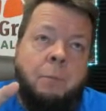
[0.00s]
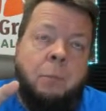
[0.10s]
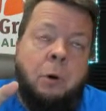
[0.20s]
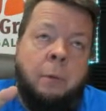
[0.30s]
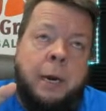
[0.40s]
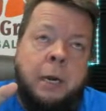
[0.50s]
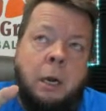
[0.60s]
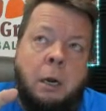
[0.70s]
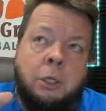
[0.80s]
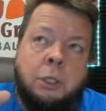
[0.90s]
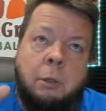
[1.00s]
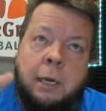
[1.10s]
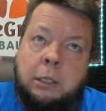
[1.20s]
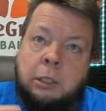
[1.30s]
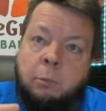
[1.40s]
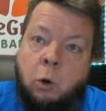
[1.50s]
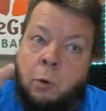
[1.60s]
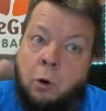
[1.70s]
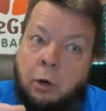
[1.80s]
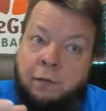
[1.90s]
but Rehmannia also has some
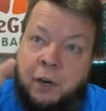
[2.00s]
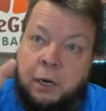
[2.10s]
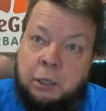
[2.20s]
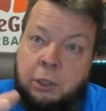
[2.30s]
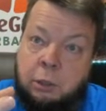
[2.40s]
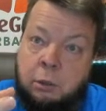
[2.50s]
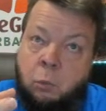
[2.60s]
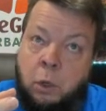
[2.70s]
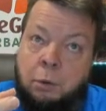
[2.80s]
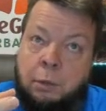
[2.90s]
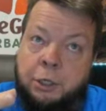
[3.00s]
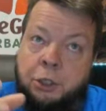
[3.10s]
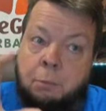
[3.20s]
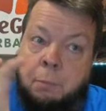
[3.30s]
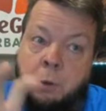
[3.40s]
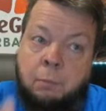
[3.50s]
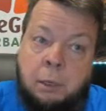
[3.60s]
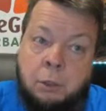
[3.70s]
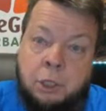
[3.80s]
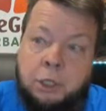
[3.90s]
hormonal effects. And one of the reasons your bone
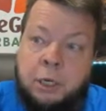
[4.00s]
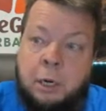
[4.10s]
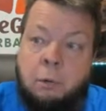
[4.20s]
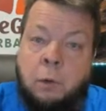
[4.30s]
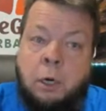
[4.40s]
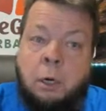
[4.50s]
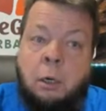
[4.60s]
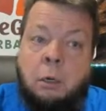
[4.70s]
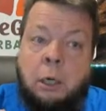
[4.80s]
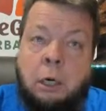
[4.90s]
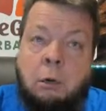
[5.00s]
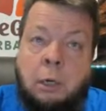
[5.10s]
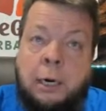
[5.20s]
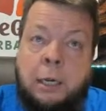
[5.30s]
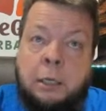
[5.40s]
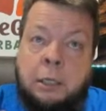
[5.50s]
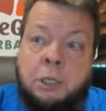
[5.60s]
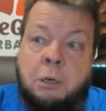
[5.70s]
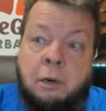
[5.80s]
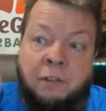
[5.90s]
marrow shuts down when you're a little old lady is because you
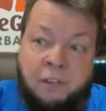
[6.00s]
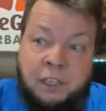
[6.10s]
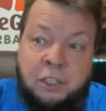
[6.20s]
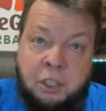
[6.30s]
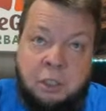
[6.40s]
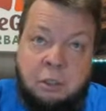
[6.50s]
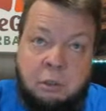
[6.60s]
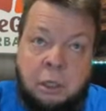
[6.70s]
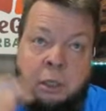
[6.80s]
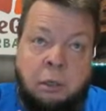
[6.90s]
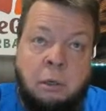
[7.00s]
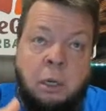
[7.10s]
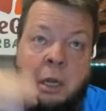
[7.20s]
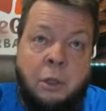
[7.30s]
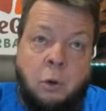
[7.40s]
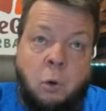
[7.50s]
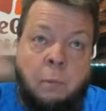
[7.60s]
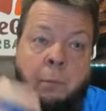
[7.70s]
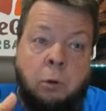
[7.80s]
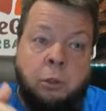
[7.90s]
don't have enough estrogen. Okay, the, the
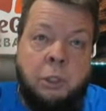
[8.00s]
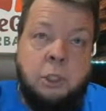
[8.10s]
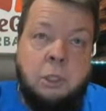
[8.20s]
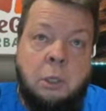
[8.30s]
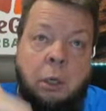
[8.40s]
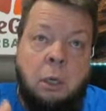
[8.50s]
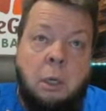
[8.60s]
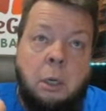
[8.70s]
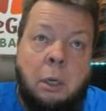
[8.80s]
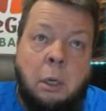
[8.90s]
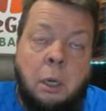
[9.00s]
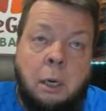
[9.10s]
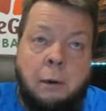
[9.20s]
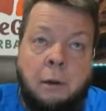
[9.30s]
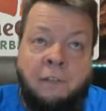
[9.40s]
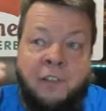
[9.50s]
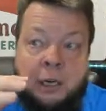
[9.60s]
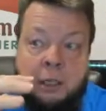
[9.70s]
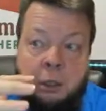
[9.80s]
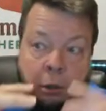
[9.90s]
hormones uh,
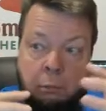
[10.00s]
affect